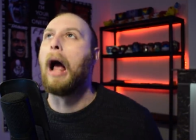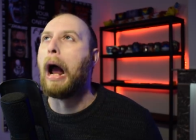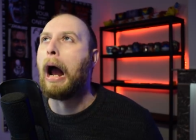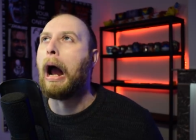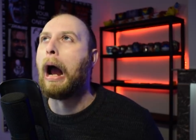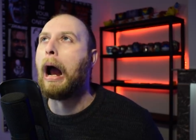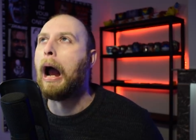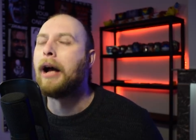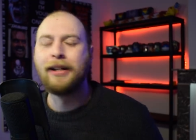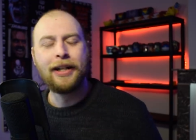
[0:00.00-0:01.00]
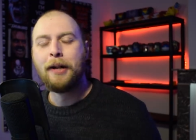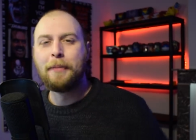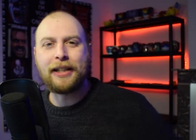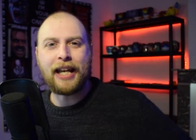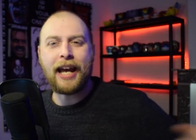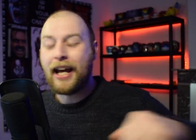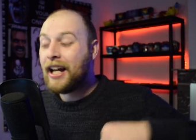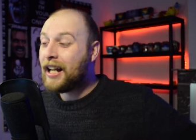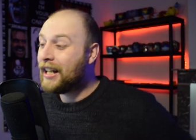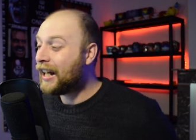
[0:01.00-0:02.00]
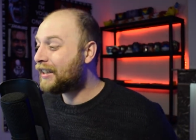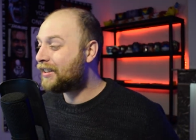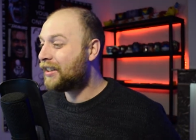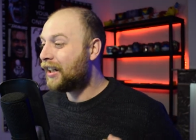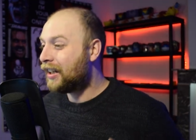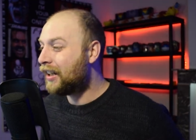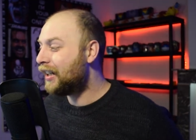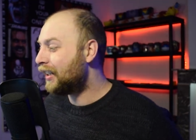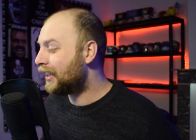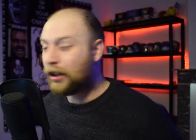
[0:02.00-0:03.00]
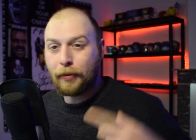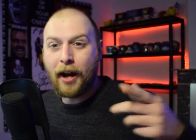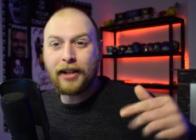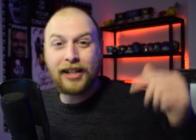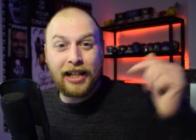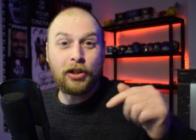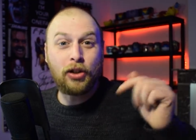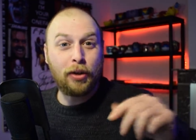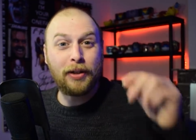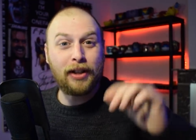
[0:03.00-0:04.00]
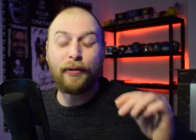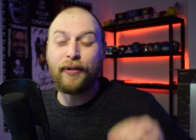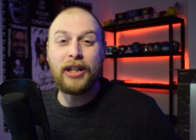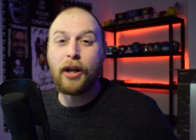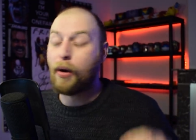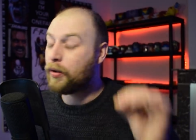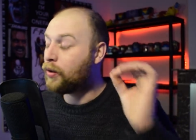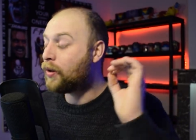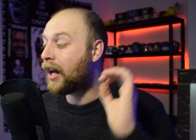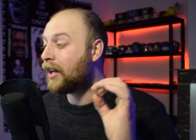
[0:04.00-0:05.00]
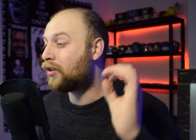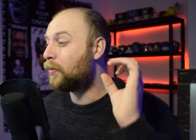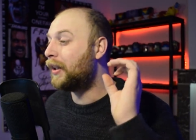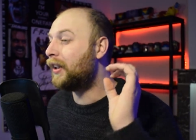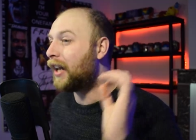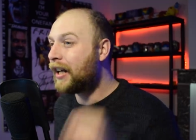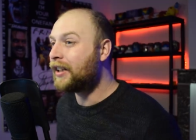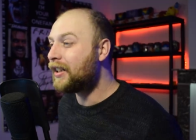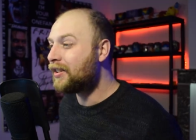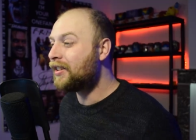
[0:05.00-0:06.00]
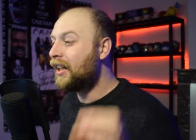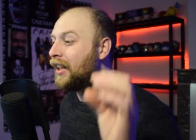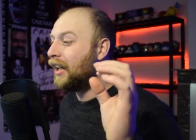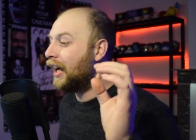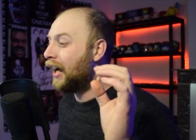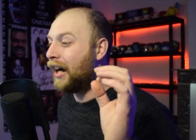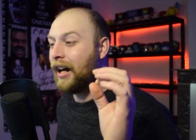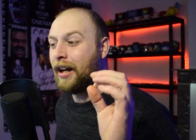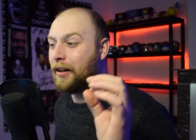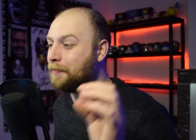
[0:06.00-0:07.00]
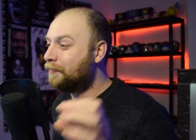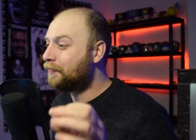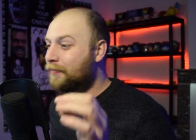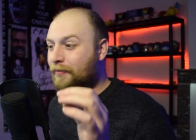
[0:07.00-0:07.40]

But yeah, let's uh, get right into this video. You guys will like this. Um...